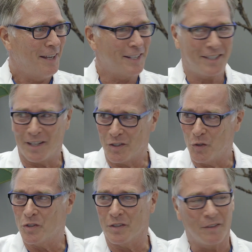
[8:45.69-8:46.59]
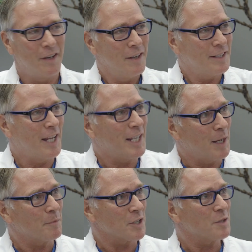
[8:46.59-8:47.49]
It gets used to
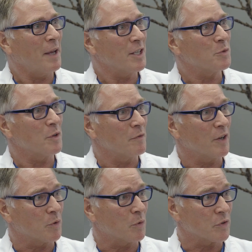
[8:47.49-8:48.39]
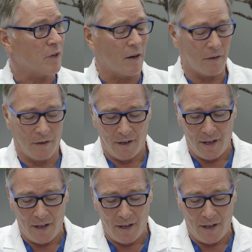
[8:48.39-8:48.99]
taking up the space where the ventricles are.